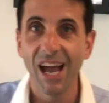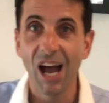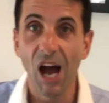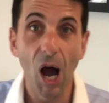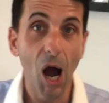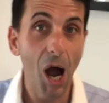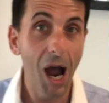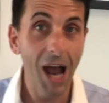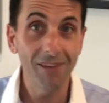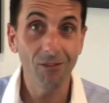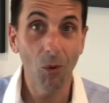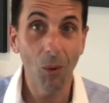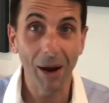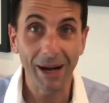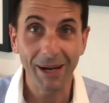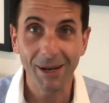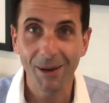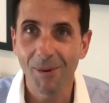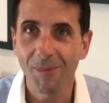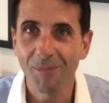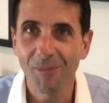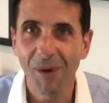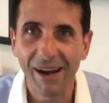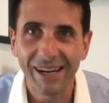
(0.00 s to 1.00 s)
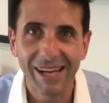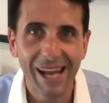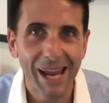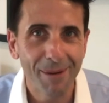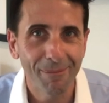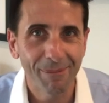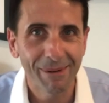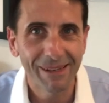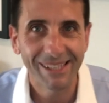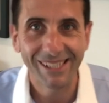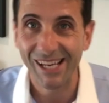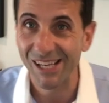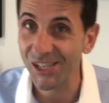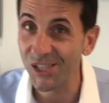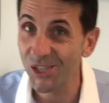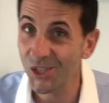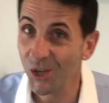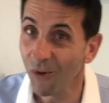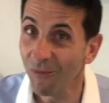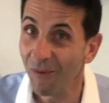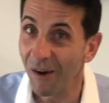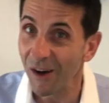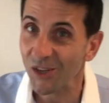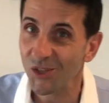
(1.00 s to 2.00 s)
Hi everyone, my name is
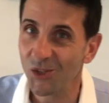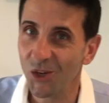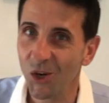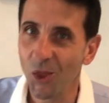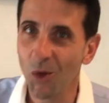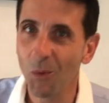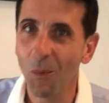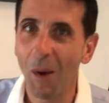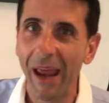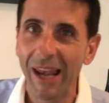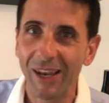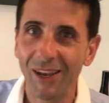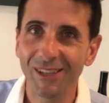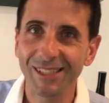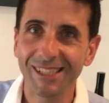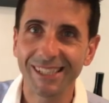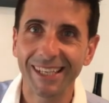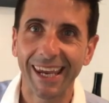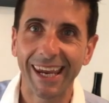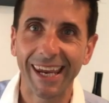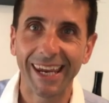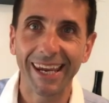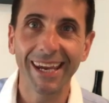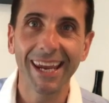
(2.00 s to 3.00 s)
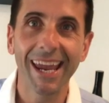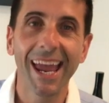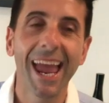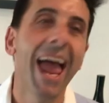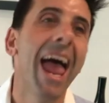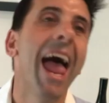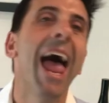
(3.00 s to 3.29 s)
Sylvester, the Weight Loss King,